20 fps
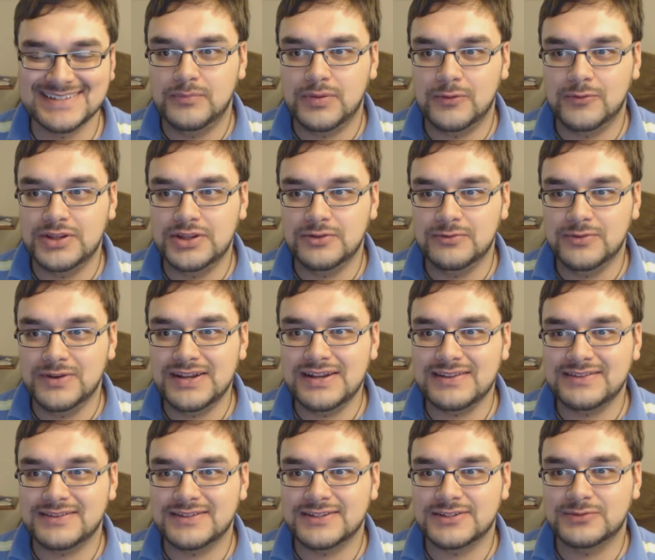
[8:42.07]
But when you read
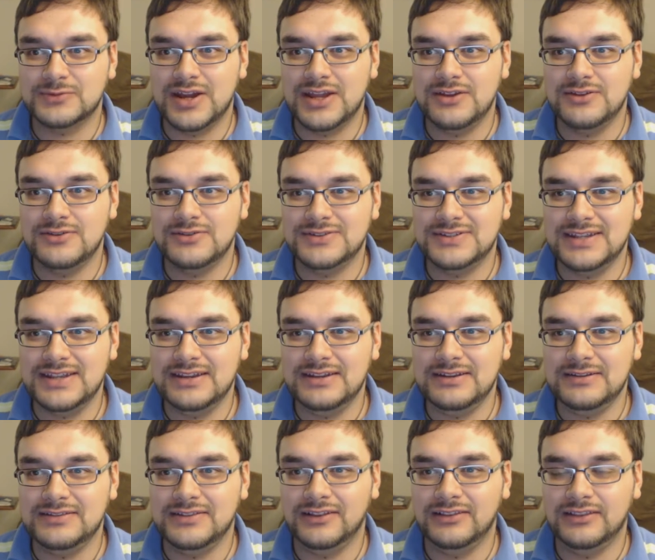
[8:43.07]
it this way, you
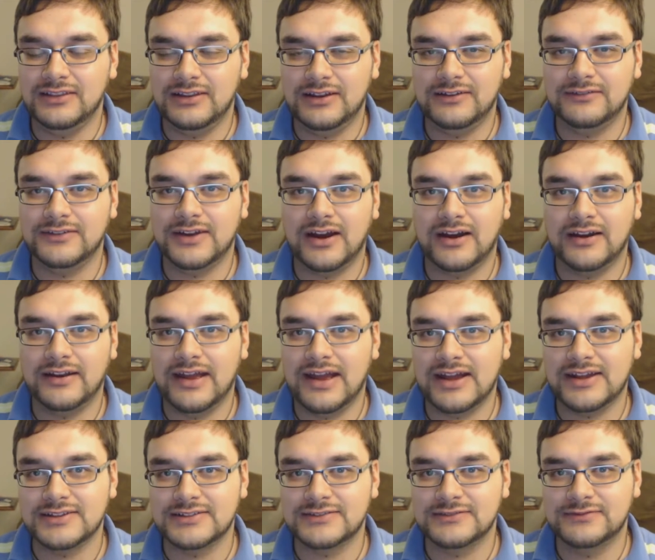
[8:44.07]
see the love God
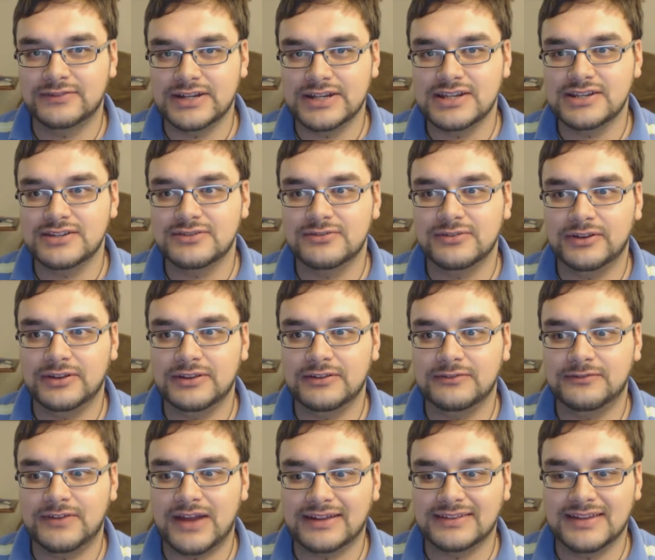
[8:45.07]
has for Israel and the
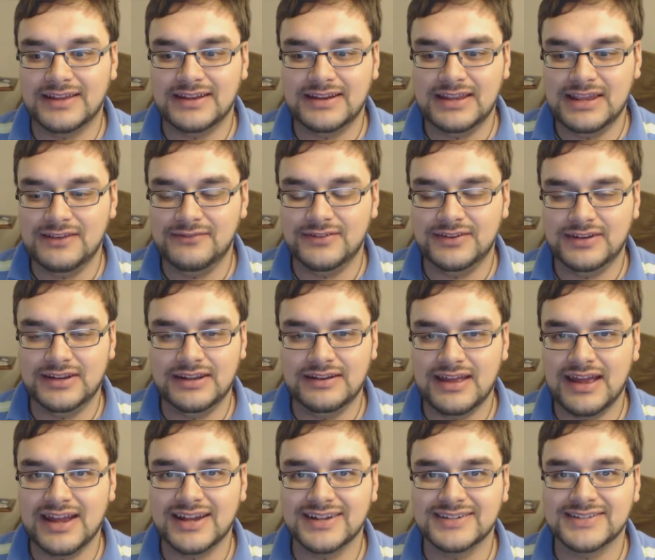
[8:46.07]
fact that even
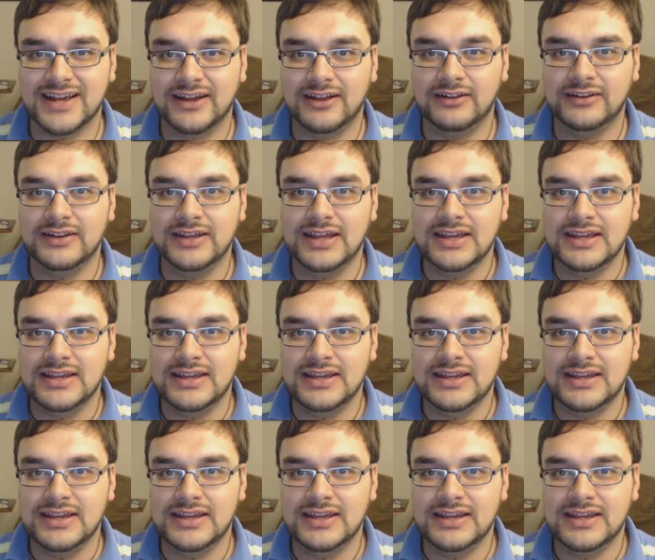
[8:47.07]
in exile,